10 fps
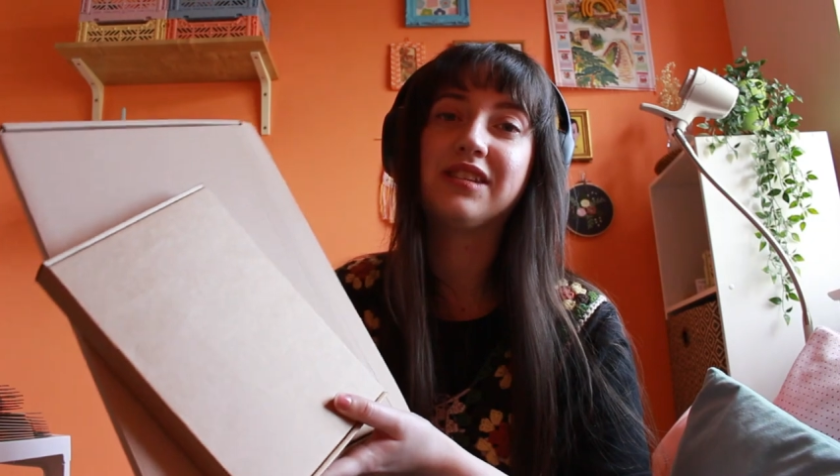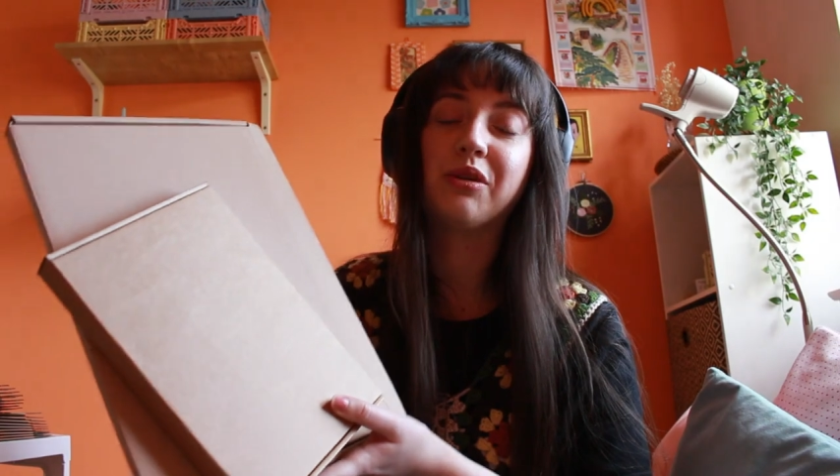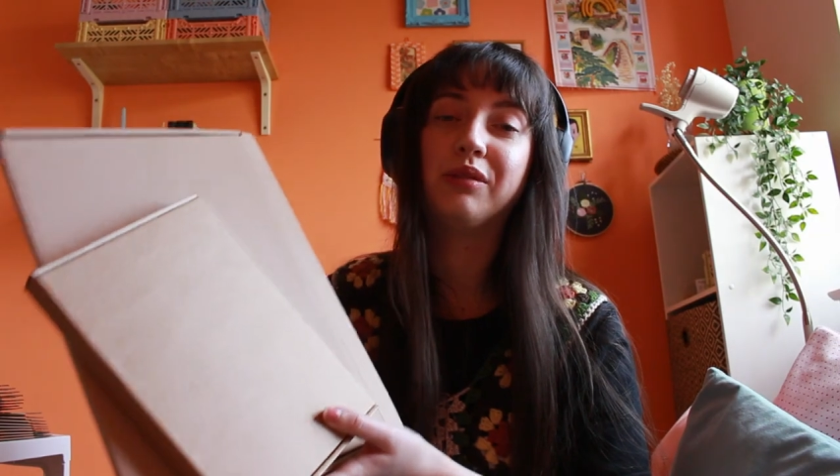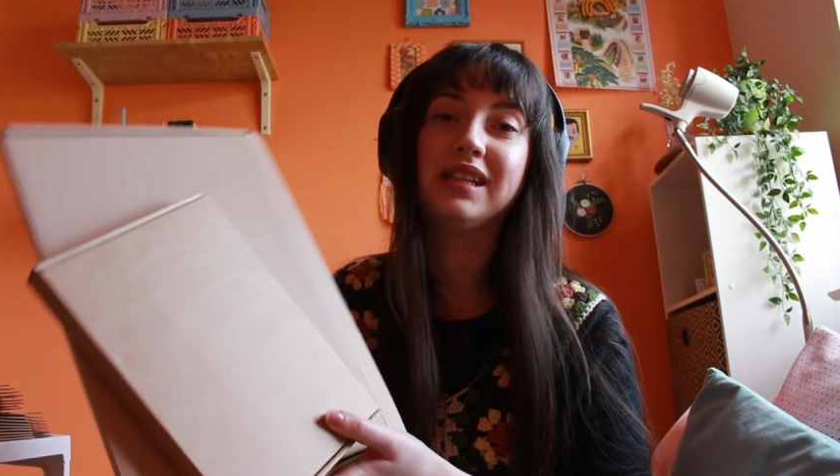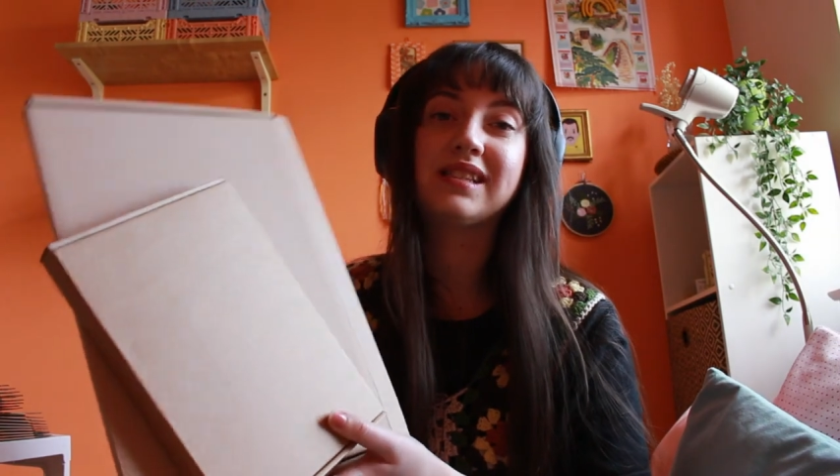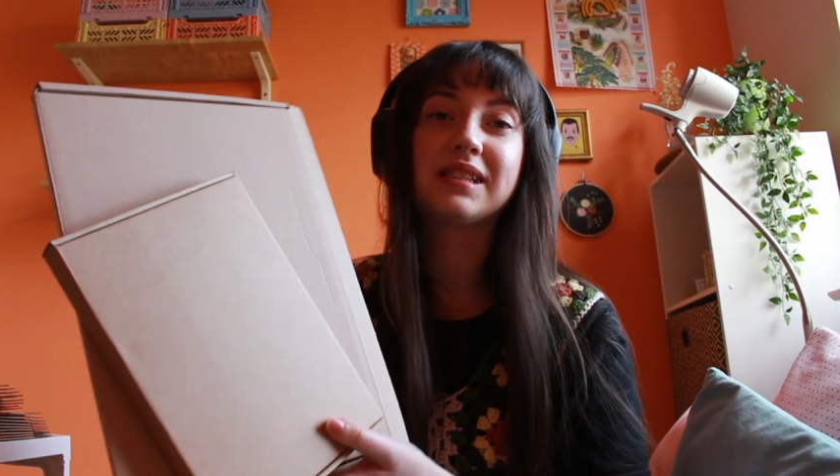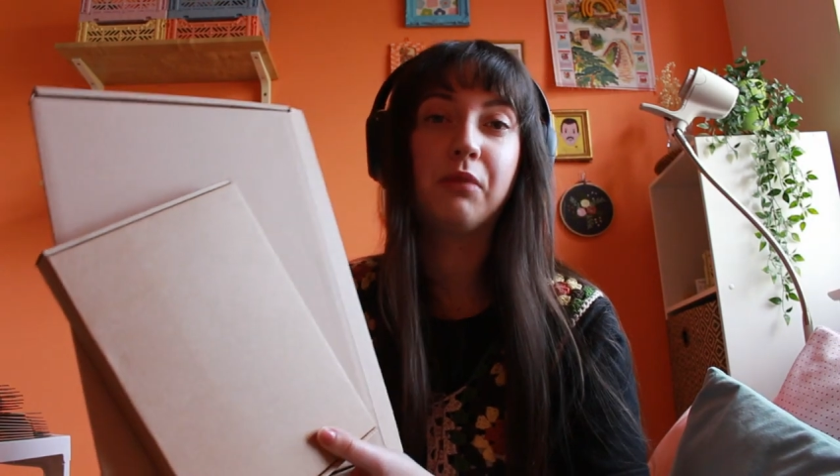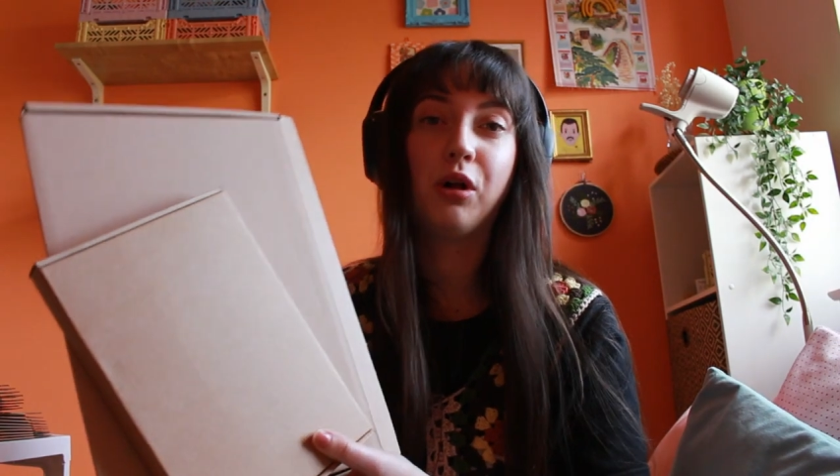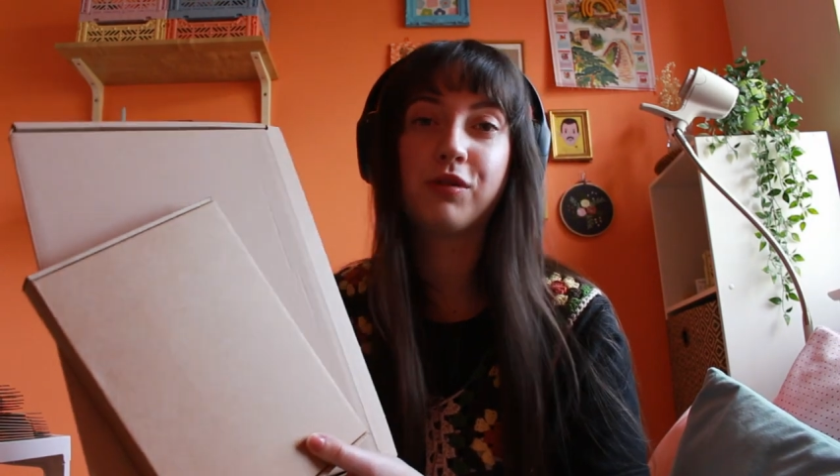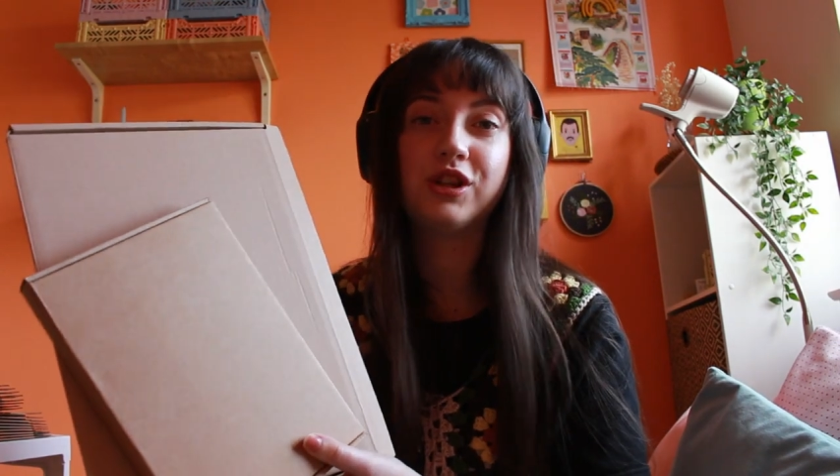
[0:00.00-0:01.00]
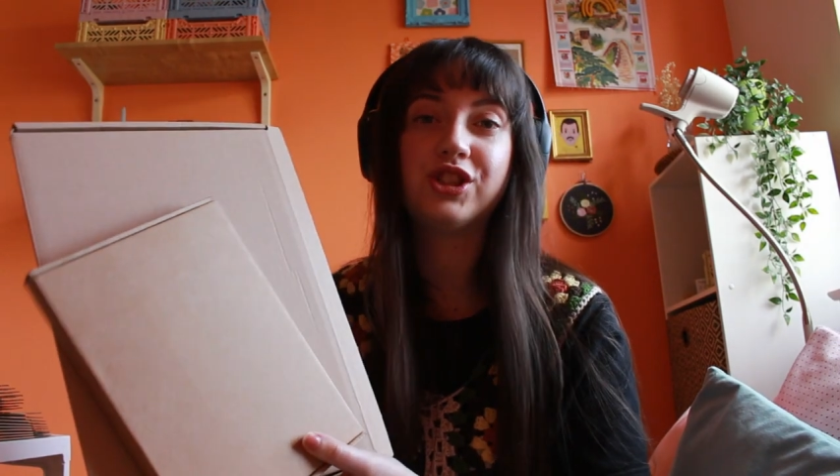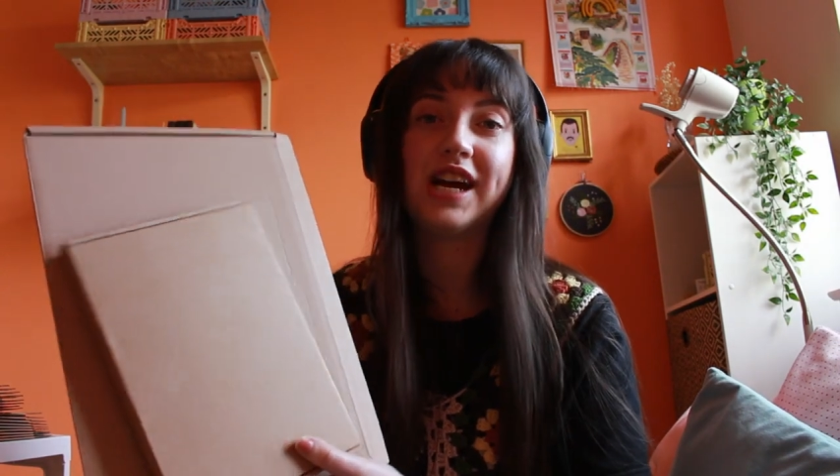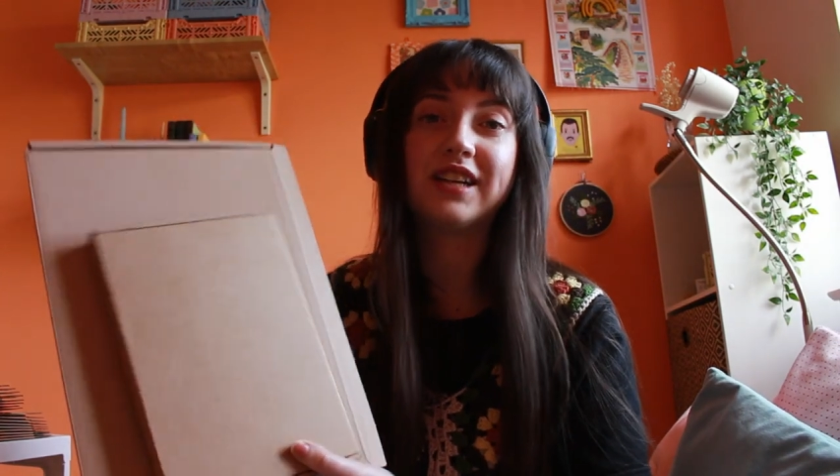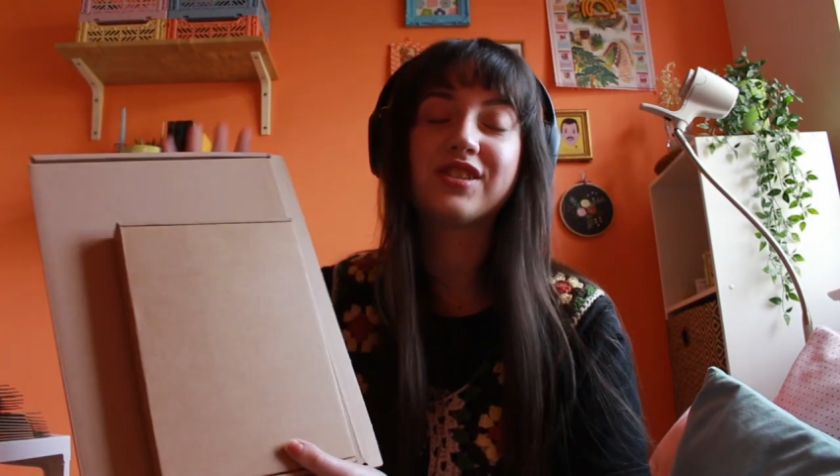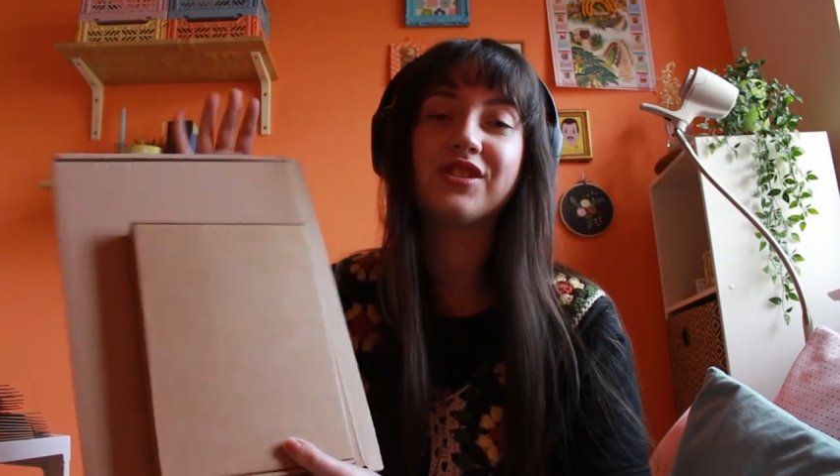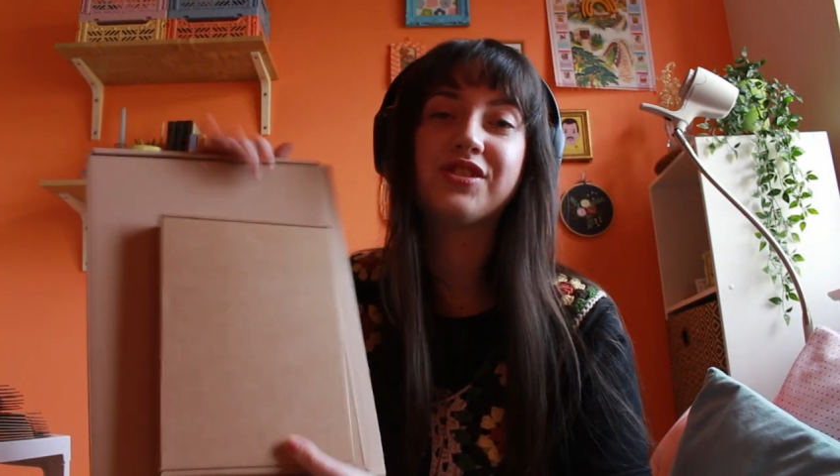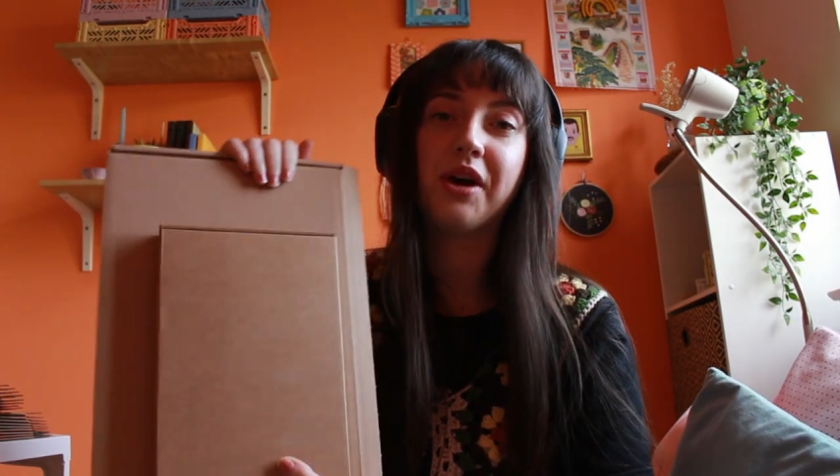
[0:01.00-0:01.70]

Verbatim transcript: is only small projects